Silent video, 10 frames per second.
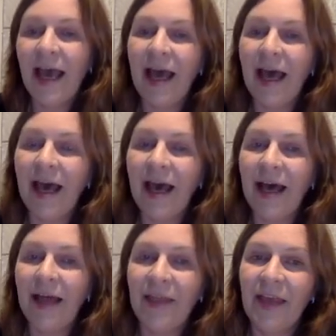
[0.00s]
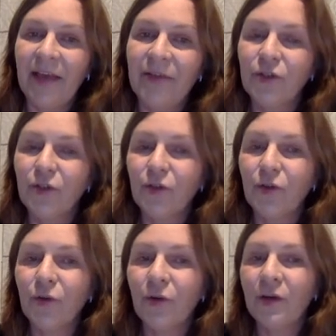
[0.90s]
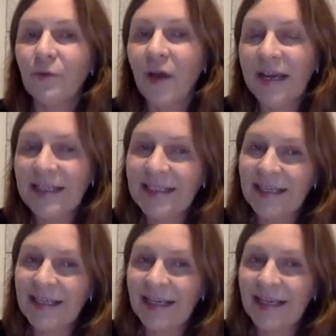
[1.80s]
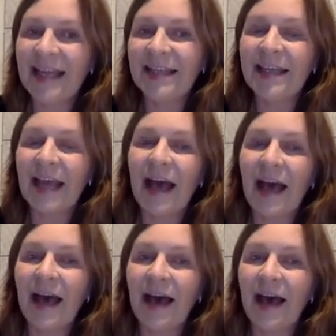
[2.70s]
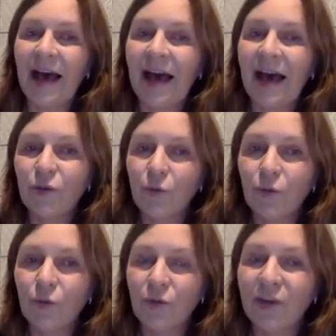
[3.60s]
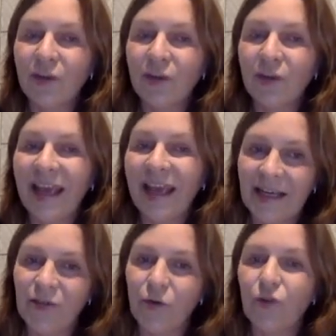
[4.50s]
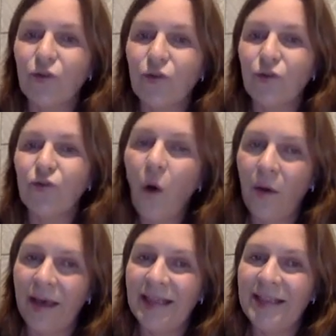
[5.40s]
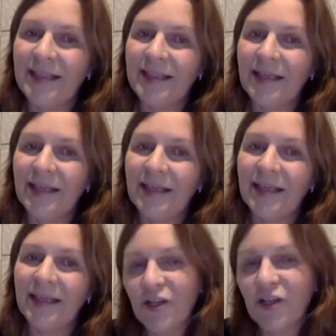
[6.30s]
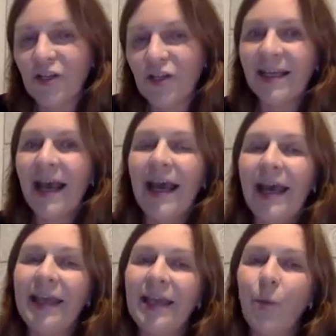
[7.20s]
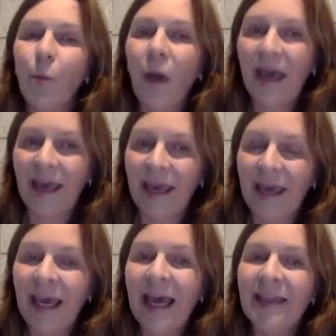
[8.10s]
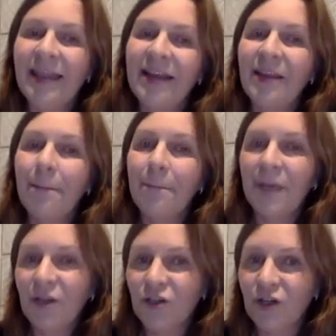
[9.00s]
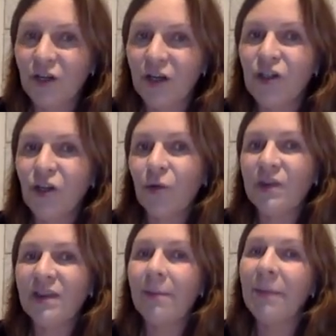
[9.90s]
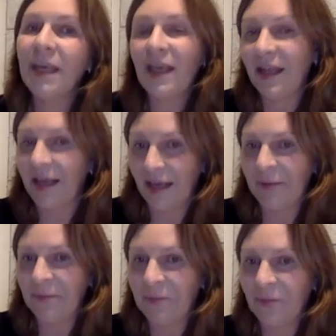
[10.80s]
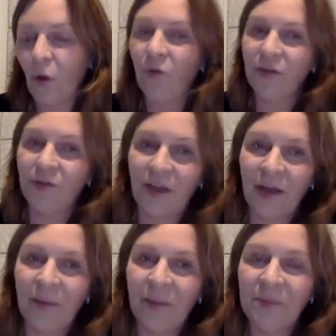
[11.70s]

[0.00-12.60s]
Uh, they have to write it and uh, to create it or draw it, sketch it in a way that the picture shows the meaning of the verb.